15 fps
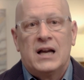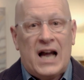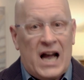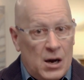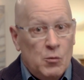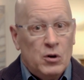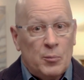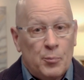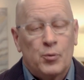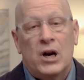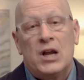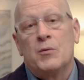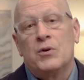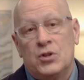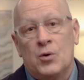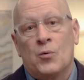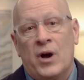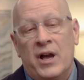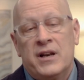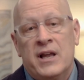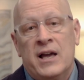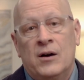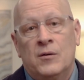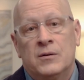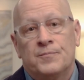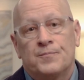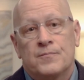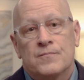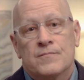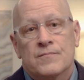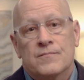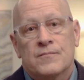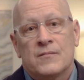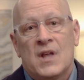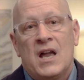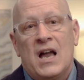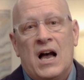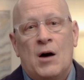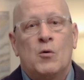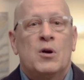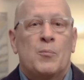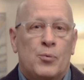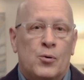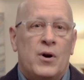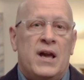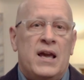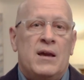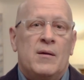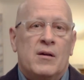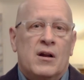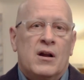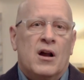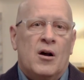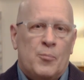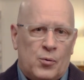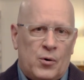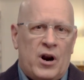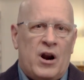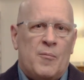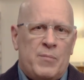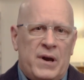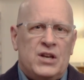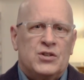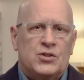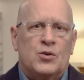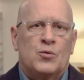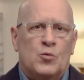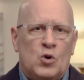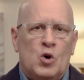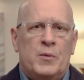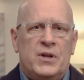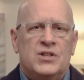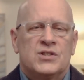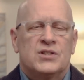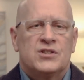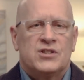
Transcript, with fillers: I want to pray with you right now. I want to pray a prayer based on Romans